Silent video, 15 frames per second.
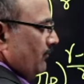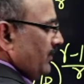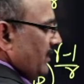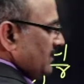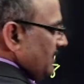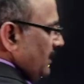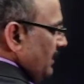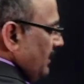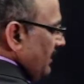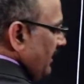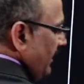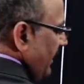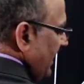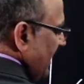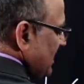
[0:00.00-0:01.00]
for the
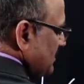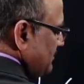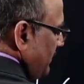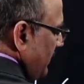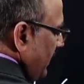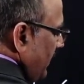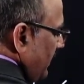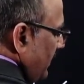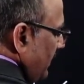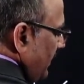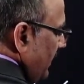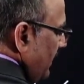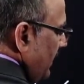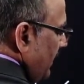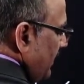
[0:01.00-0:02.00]
expander
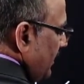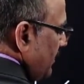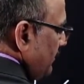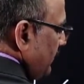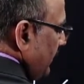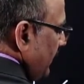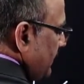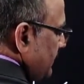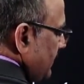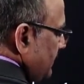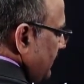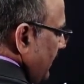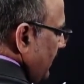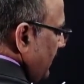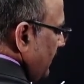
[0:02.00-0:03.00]
inlet temperature
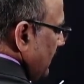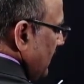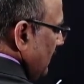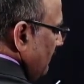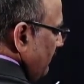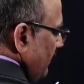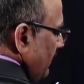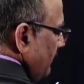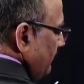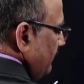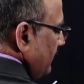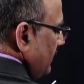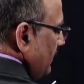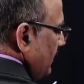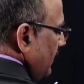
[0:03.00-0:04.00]
300 Kelvin
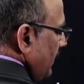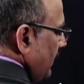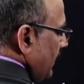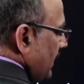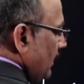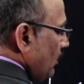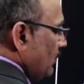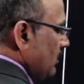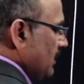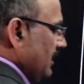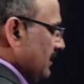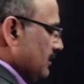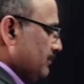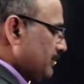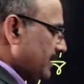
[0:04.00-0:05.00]
and
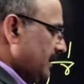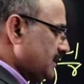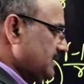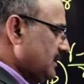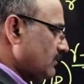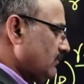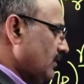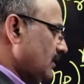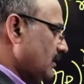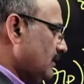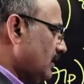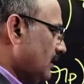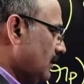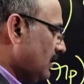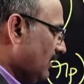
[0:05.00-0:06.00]
outlet temperature
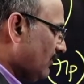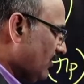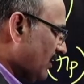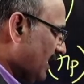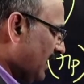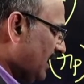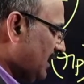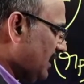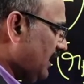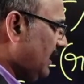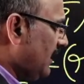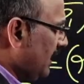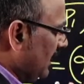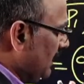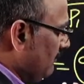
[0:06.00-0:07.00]
180
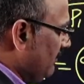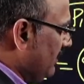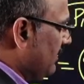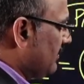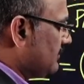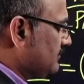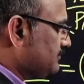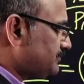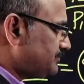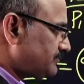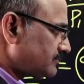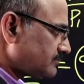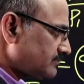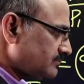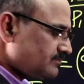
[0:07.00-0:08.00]
Kelvin.
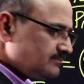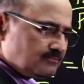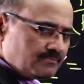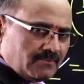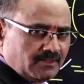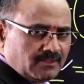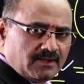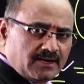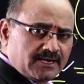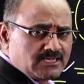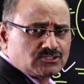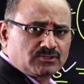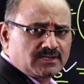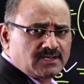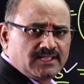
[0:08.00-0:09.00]

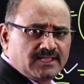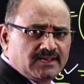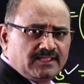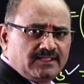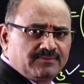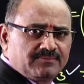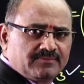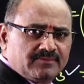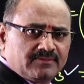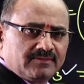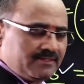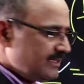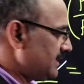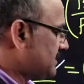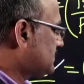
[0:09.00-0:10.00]
Understood clearly?
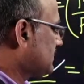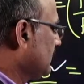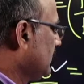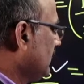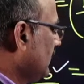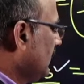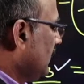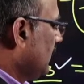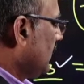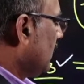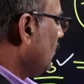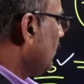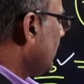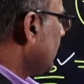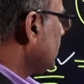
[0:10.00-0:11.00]
Yes.
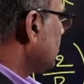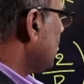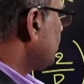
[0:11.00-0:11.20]
Now look at the